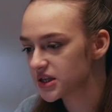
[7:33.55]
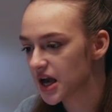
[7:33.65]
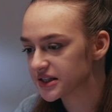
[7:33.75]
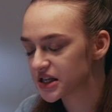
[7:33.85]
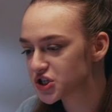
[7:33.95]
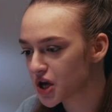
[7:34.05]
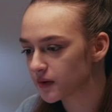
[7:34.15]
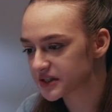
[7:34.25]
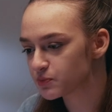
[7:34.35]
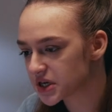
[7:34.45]
And when they
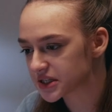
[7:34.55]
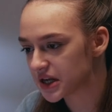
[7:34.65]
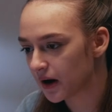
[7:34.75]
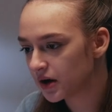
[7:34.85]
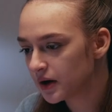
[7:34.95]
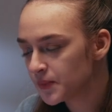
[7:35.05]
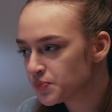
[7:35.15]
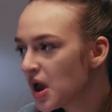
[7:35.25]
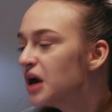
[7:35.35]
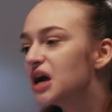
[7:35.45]
have those type of
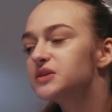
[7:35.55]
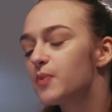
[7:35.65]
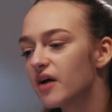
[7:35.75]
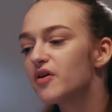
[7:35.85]
demands,